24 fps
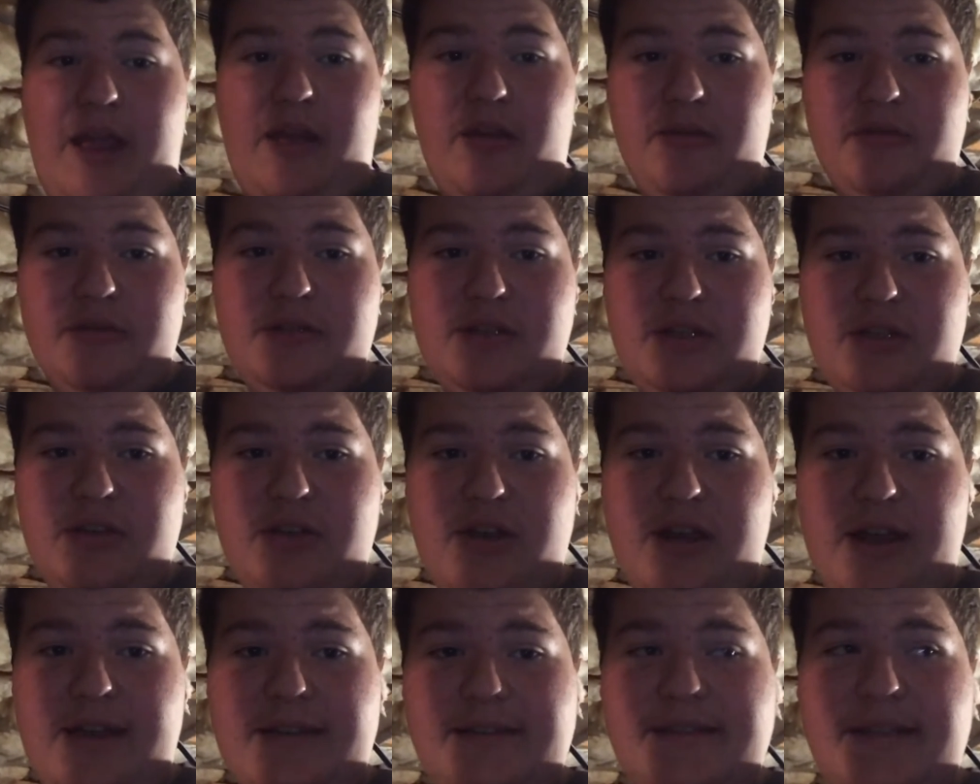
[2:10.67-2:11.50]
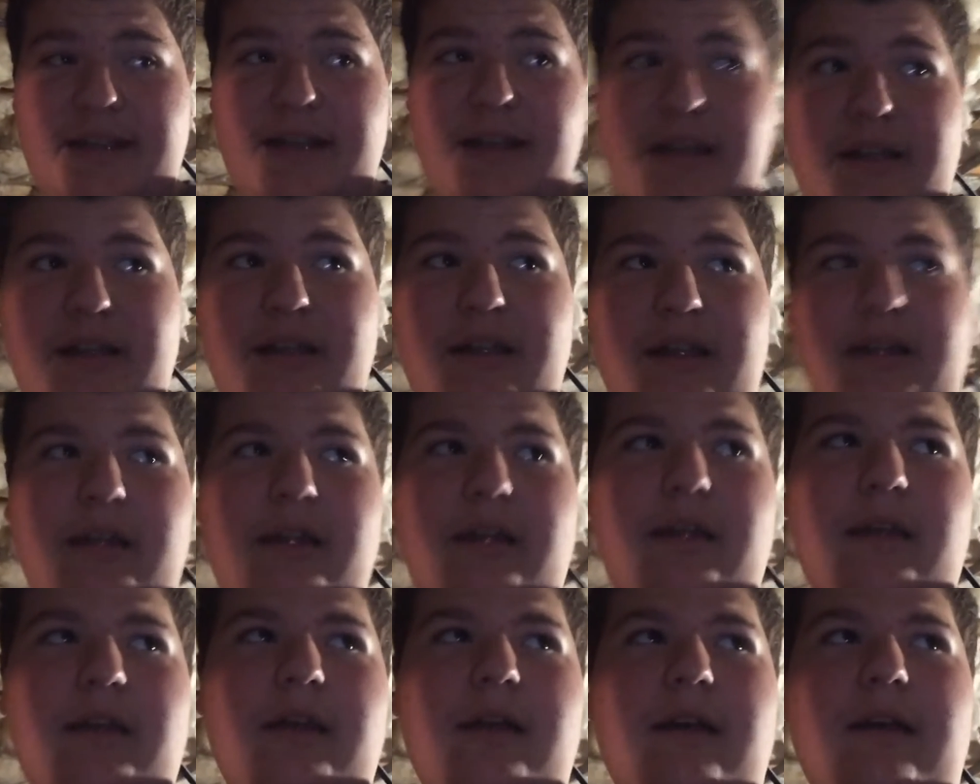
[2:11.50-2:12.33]
out to you guys yet.
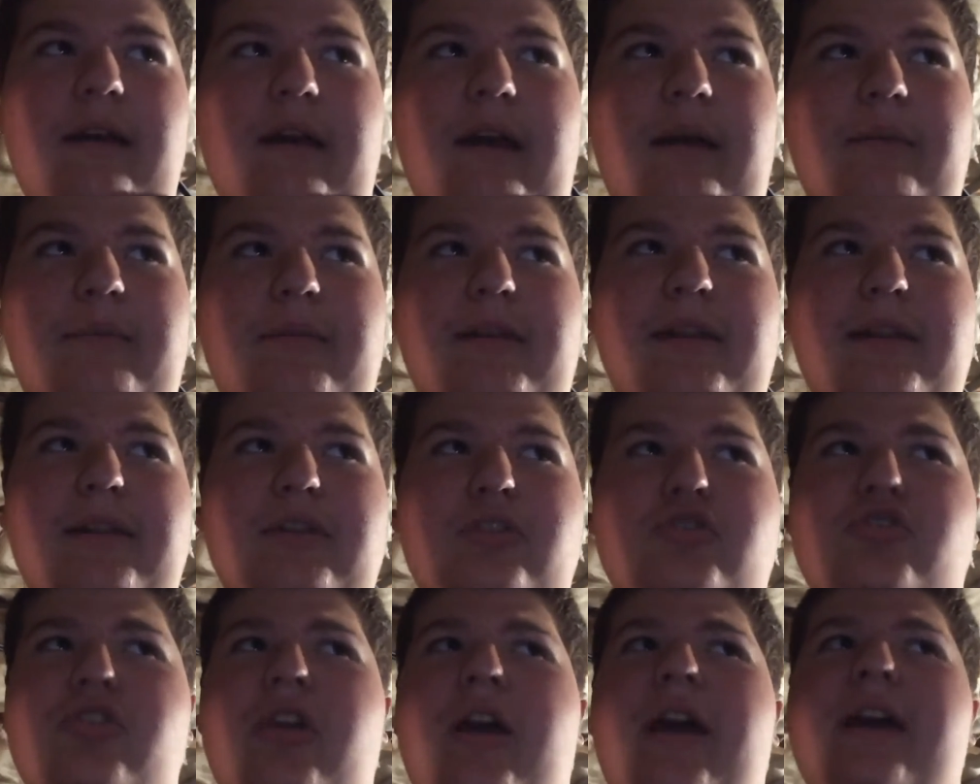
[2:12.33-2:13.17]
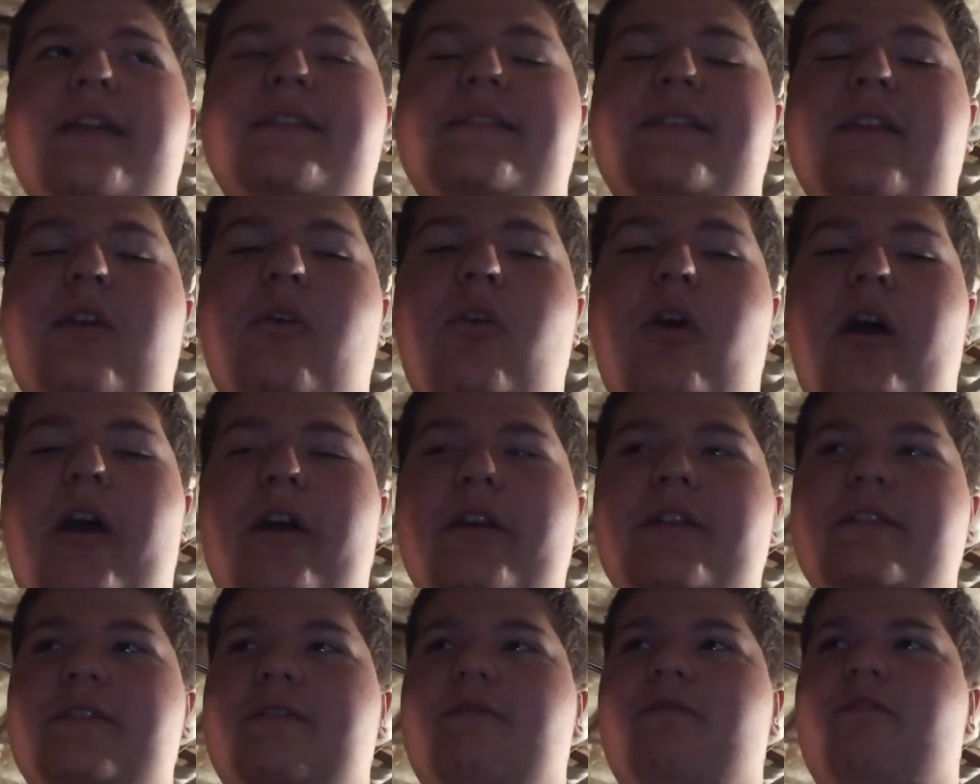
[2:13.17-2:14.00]
I'm gonna try so
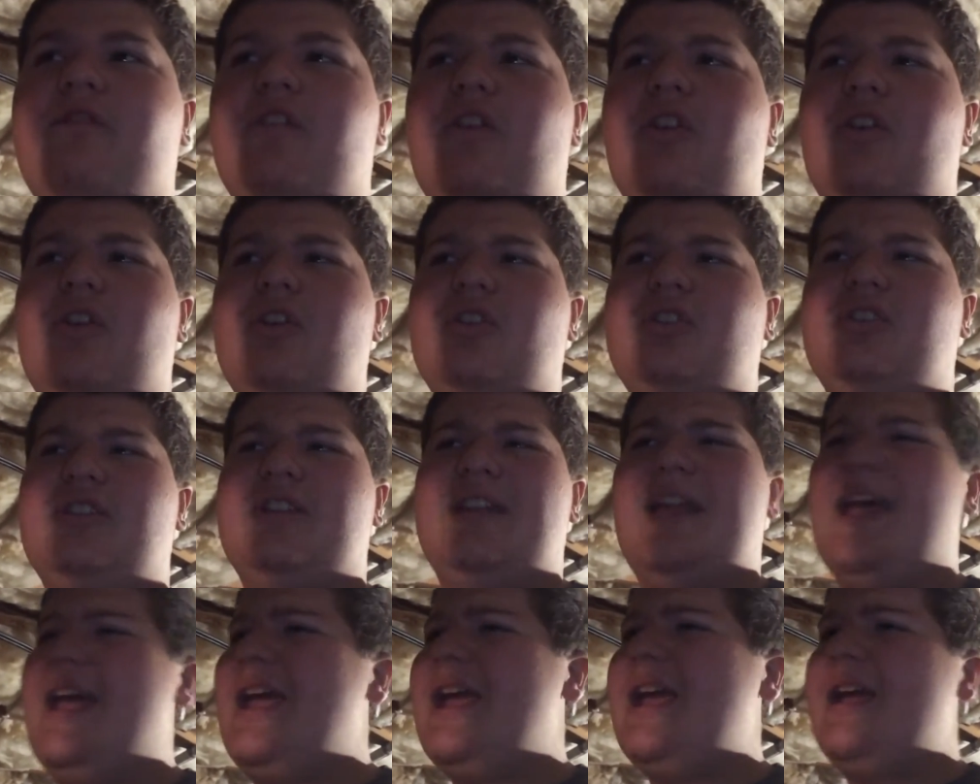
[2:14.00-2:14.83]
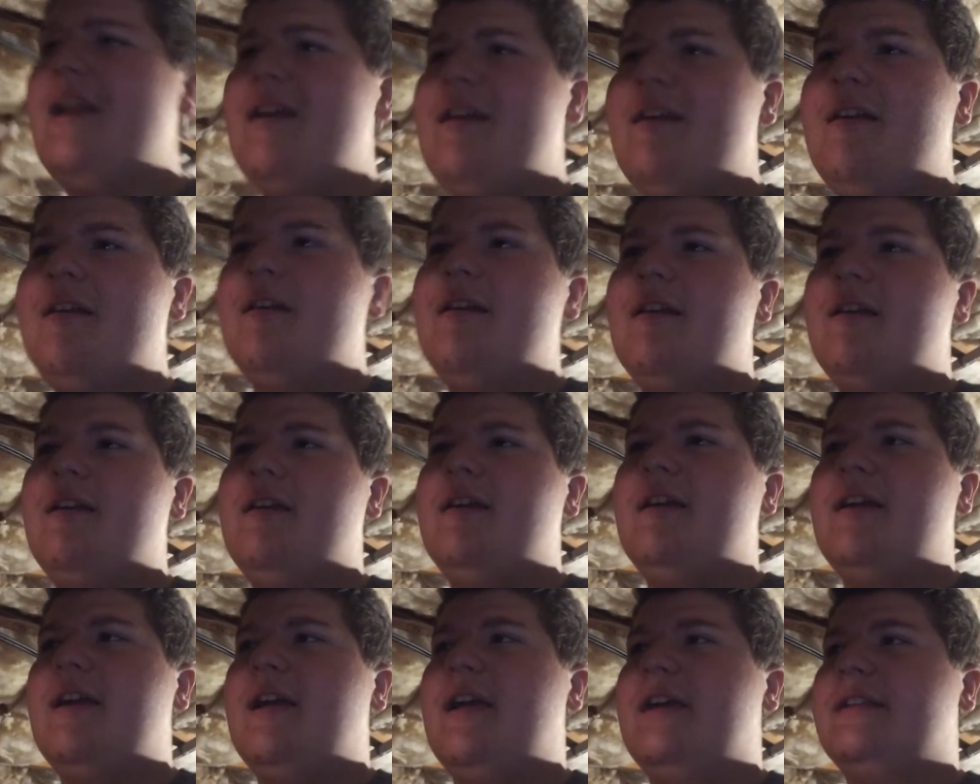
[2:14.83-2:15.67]
hard for today,
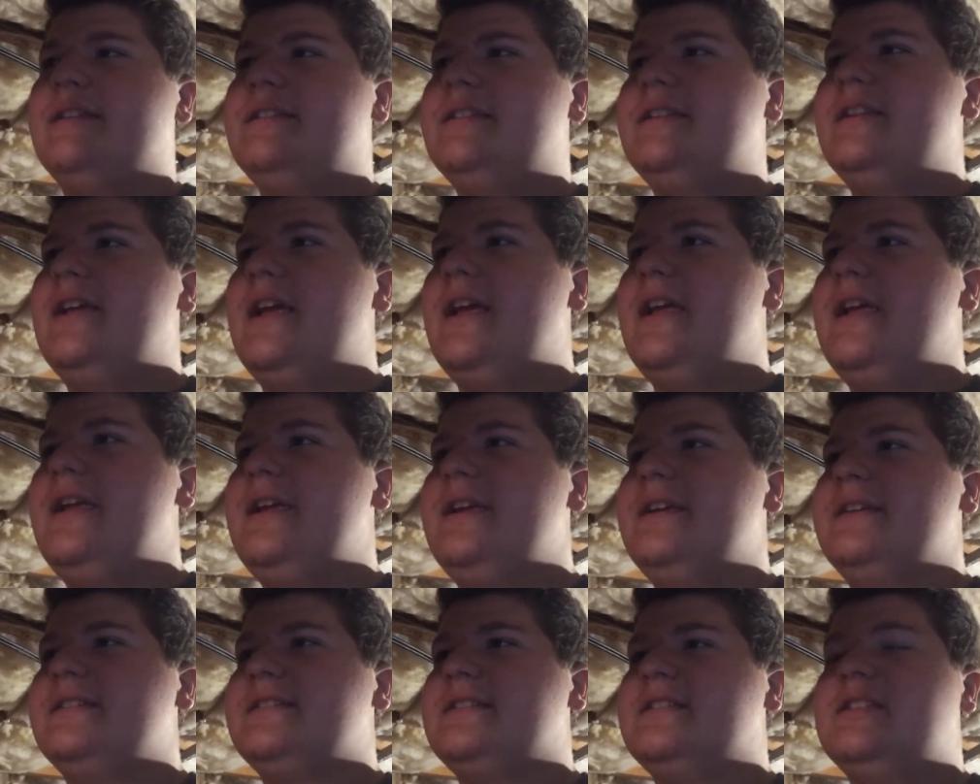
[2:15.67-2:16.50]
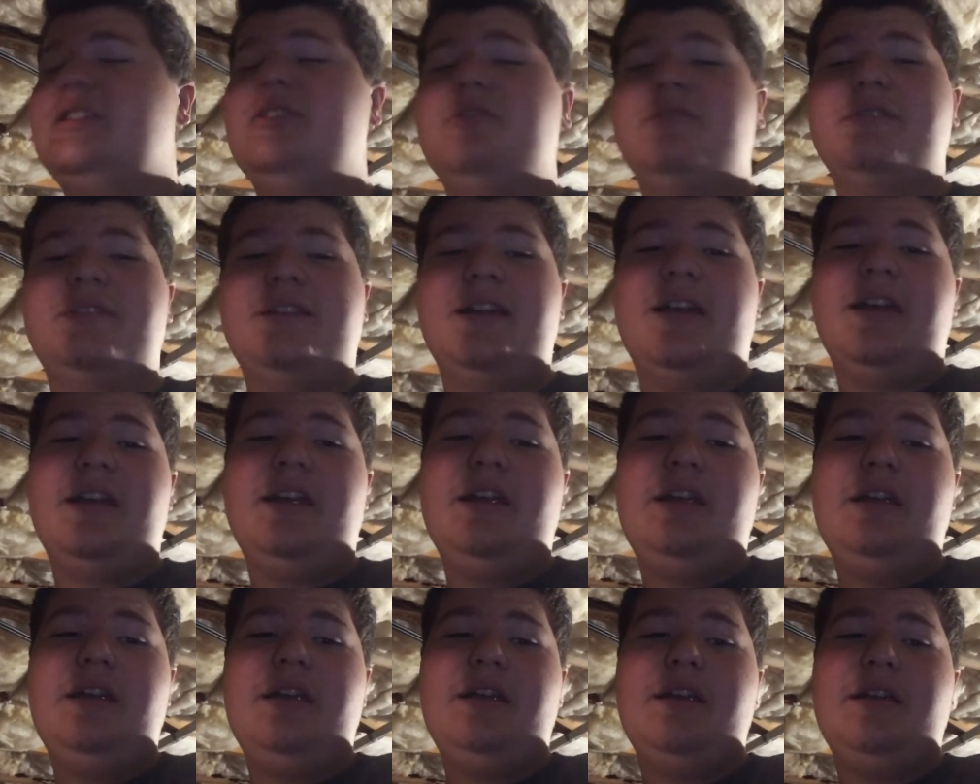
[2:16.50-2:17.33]
and today is
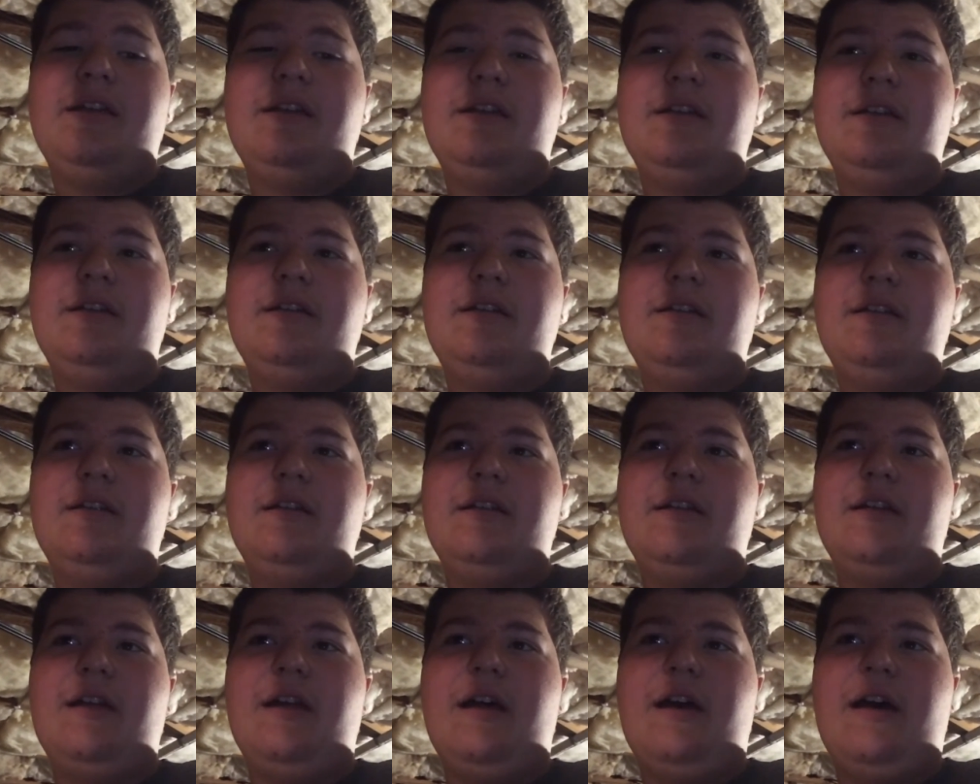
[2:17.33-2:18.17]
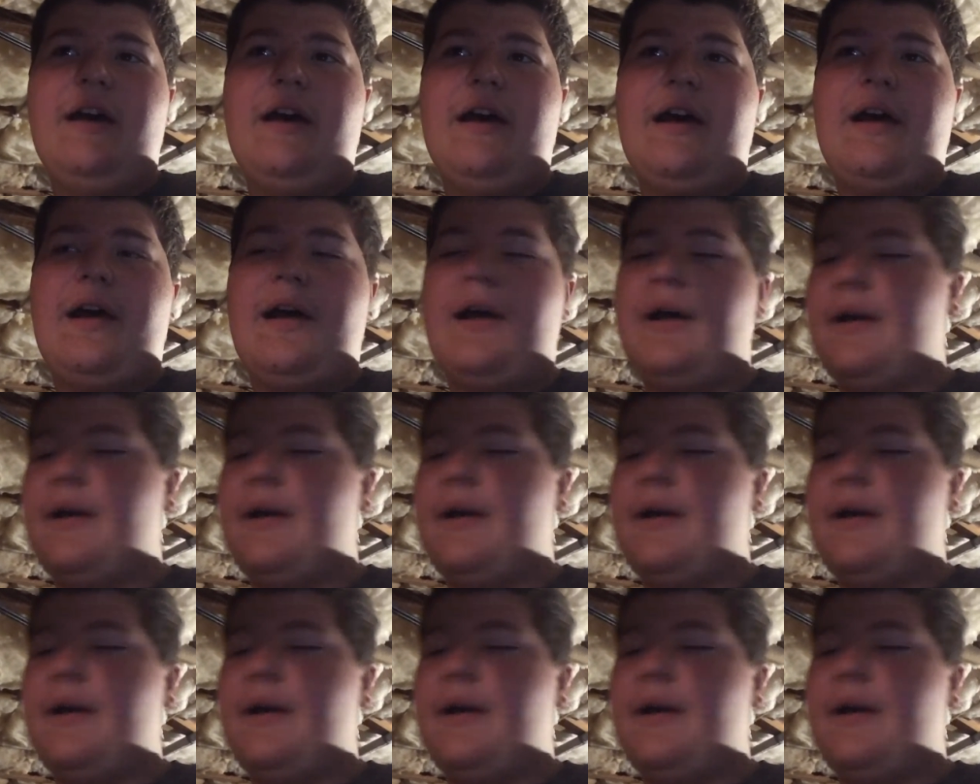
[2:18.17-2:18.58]
Tuesday. Uh,